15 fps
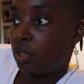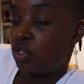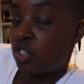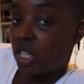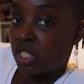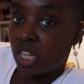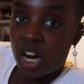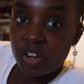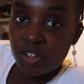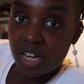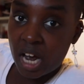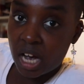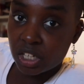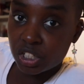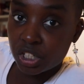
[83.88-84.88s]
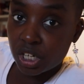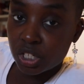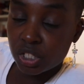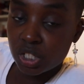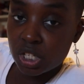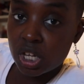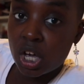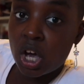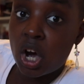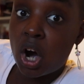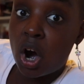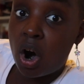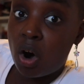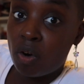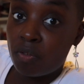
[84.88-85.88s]
Just her reactions,
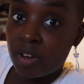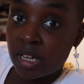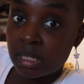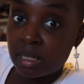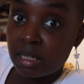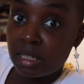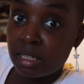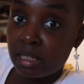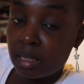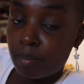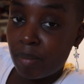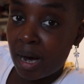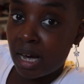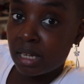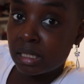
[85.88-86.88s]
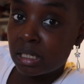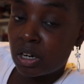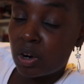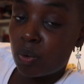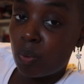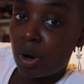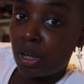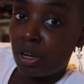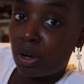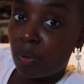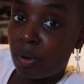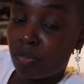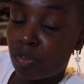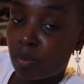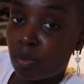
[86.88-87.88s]
obviously in the past, her walking
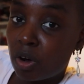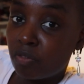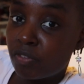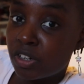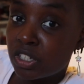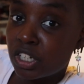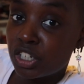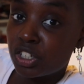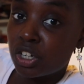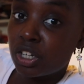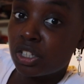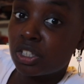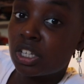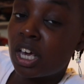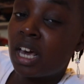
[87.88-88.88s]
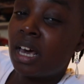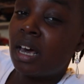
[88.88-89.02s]
away from conversations,